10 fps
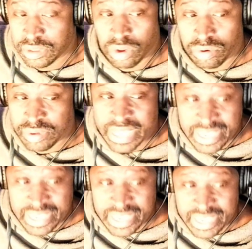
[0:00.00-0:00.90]

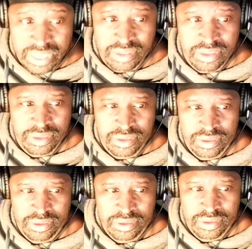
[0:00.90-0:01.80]
Okay, and
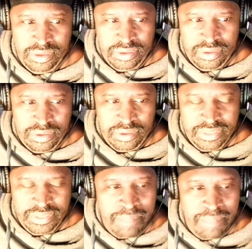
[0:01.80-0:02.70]

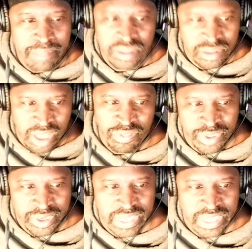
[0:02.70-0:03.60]
that means
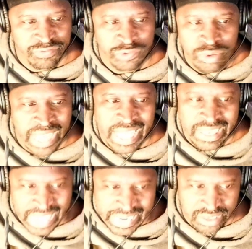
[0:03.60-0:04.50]
nothing if you not
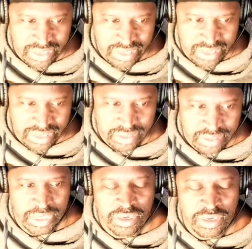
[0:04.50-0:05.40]
liked
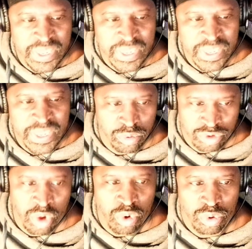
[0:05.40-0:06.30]
and the people
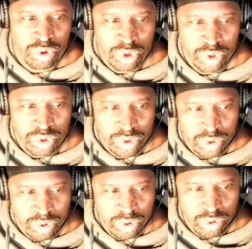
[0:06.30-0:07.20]
don't
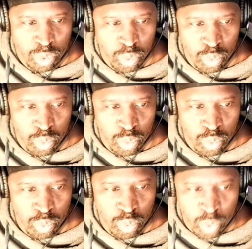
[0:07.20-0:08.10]

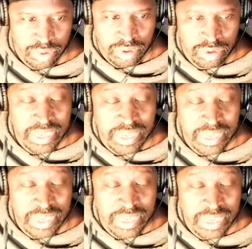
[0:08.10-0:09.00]
want you. You
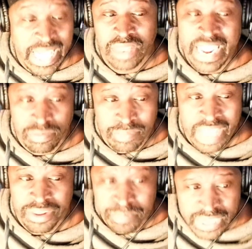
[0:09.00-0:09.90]
got to be liked by
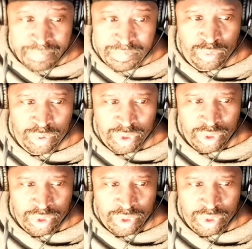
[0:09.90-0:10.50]
the people.